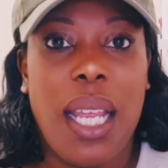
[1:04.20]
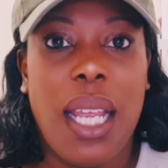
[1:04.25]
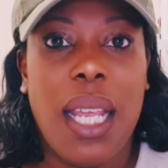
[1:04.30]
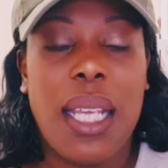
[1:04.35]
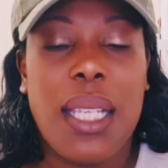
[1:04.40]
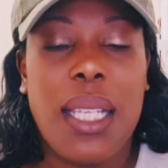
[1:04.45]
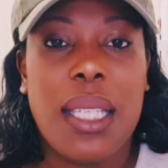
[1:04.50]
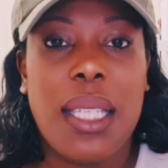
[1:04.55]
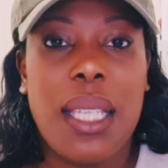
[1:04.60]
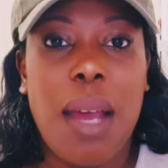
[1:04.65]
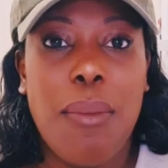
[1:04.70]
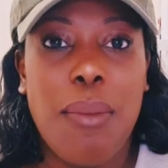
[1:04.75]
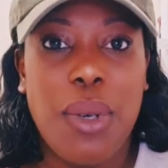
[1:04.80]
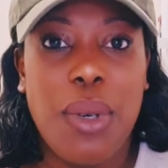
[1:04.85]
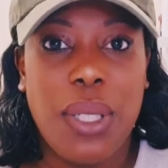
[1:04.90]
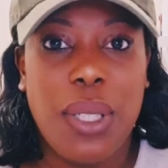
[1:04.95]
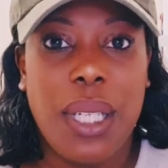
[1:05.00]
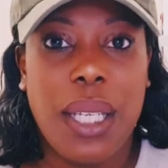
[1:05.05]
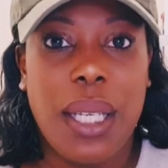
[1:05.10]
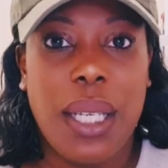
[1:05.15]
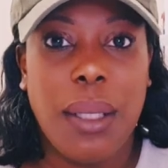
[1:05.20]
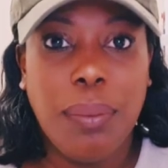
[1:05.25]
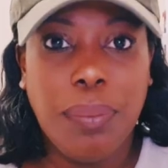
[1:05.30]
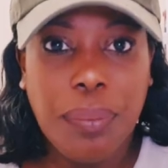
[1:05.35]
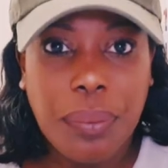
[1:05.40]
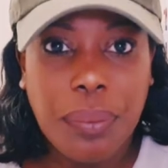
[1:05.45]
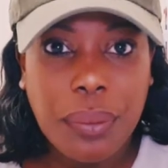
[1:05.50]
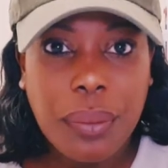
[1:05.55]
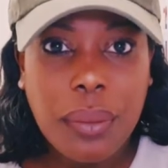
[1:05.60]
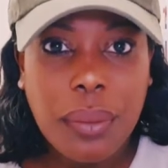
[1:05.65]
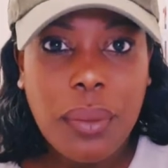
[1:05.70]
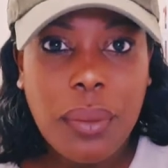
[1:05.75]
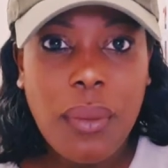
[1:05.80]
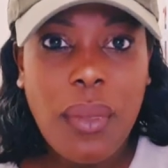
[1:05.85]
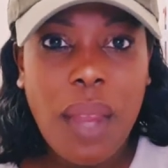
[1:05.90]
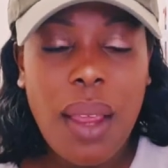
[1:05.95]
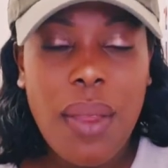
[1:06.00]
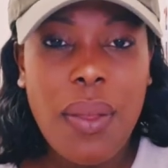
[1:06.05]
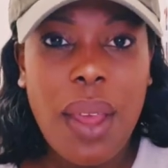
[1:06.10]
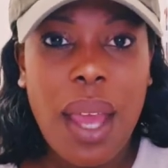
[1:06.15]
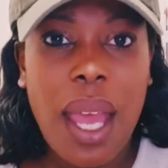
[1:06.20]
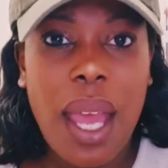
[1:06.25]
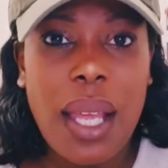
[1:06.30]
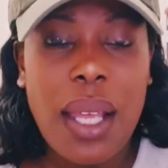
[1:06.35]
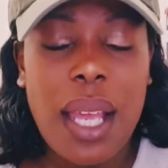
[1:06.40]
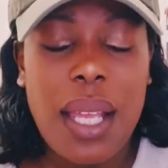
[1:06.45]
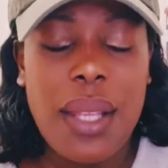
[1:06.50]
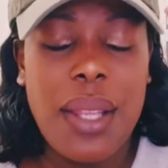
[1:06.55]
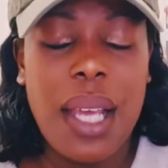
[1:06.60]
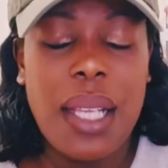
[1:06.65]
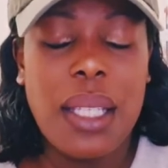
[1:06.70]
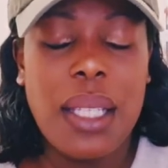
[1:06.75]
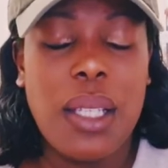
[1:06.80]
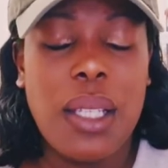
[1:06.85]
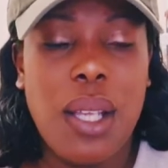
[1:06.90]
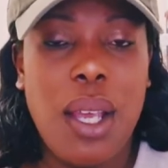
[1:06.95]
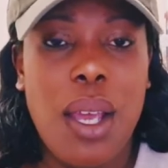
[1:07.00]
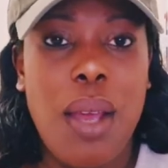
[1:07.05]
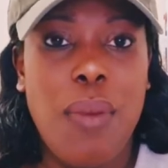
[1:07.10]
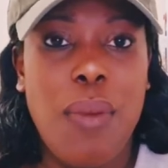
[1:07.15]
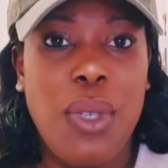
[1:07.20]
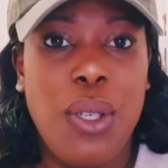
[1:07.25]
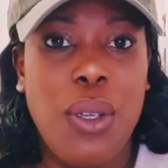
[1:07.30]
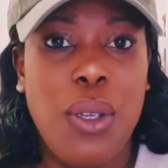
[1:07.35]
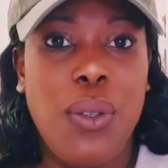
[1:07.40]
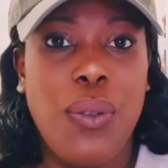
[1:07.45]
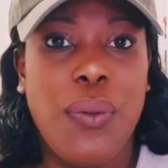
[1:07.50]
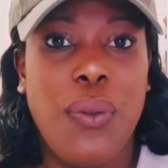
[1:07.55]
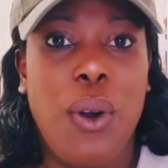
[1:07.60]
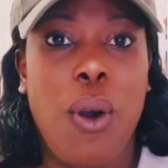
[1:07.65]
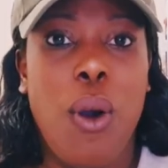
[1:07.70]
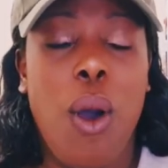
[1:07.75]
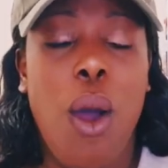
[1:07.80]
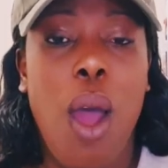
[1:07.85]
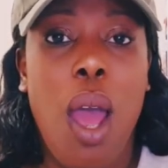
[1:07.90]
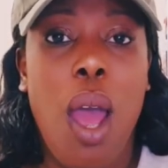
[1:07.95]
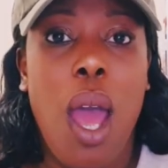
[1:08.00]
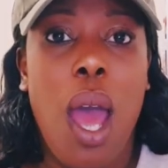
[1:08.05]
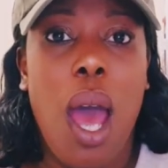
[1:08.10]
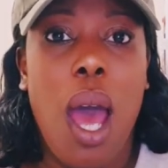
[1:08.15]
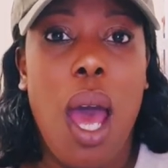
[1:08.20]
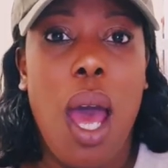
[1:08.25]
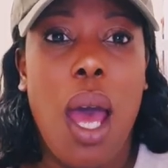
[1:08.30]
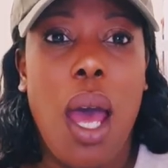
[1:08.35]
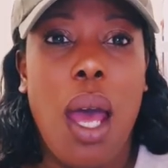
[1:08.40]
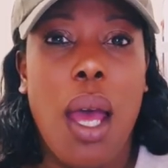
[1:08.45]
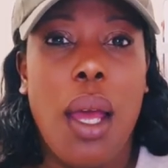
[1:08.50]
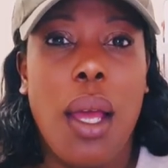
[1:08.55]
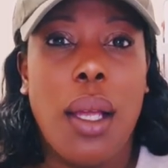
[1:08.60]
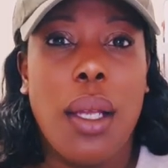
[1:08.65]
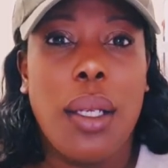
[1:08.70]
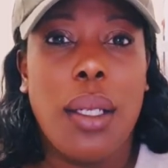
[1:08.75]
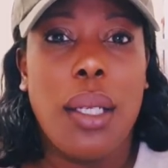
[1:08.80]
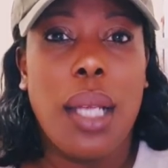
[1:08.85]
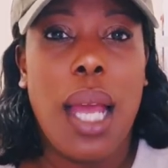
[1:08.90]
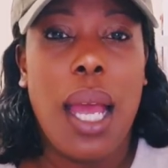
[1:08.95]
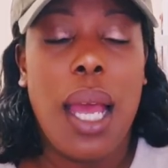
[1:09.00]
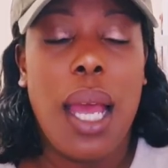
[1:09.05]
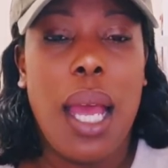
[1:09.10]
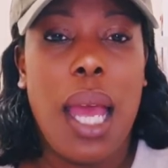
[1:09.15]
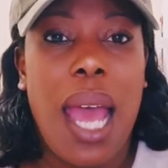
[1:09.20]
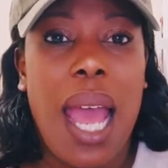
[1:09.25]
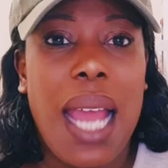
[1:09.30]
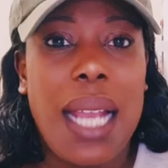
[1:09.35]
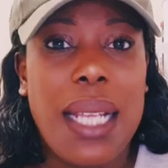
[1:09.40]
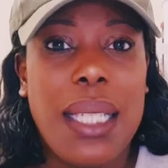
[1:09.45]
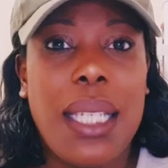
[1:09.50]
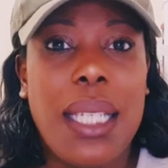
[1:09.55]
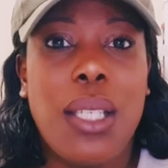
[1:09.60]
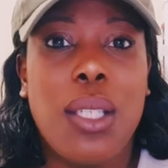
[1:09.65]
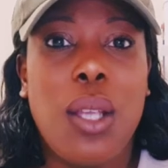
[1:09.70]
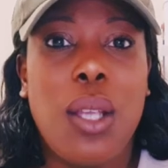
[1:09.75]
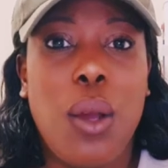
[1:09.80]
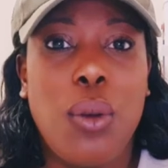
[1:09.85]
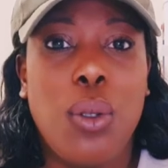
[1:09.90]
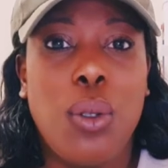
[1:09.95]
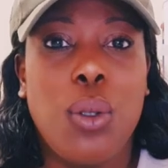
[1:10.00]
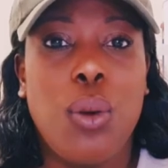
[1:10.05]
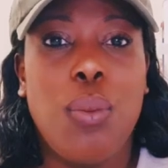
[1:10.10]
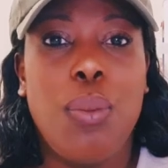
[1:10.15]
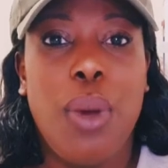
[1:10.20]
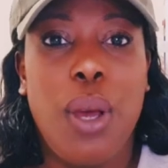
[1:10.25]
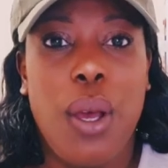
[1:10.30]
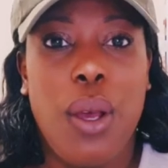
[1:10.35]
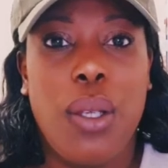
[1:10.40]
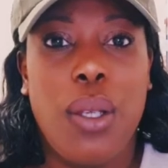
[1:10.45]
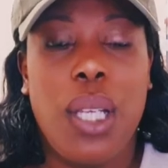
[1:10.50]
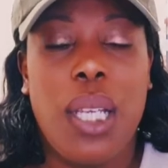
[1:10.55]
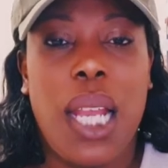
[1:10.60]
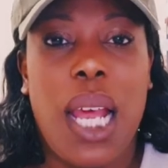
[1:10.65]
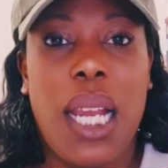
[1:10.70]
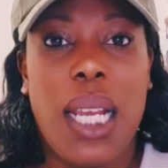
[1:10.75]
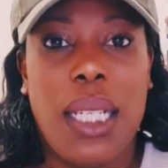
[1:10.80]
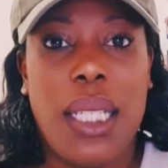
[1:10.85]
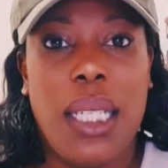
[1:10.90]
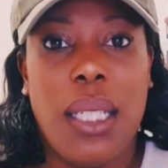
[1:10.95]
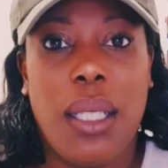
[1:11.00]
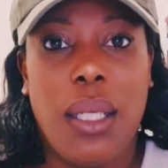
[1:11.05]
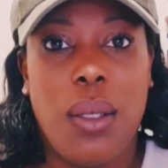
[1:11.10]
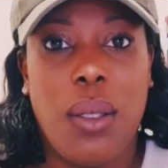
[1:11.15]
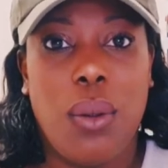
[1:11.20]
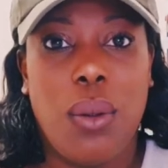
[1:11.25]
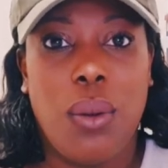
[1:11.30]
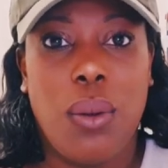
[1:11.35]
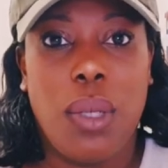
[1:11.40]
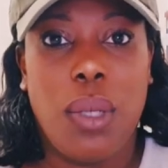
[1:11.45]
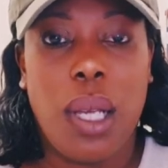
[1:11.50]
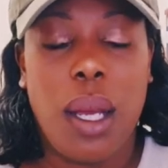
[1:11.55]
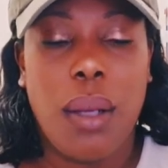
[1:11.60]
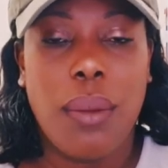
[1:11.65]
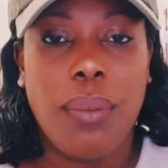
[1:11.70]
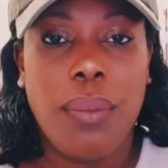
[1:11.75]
is somebody that, and that's the term used for antisocial personality disorder.